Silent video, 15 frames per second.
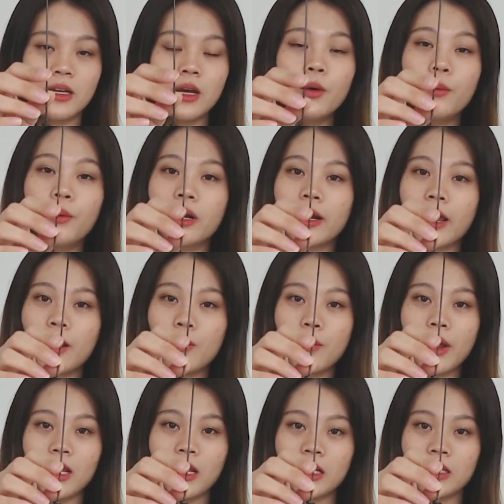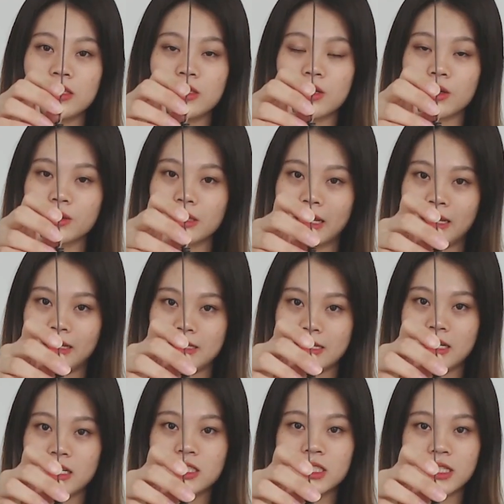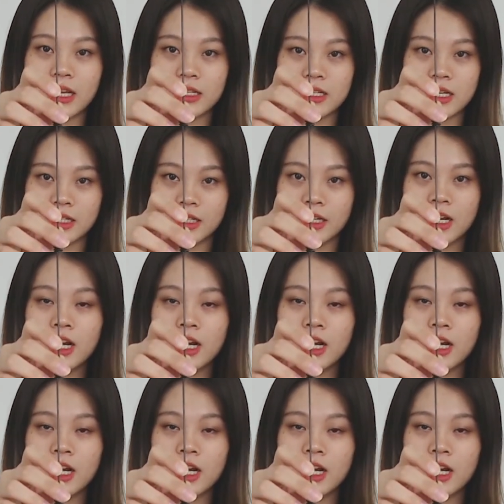when gateway installed in data center,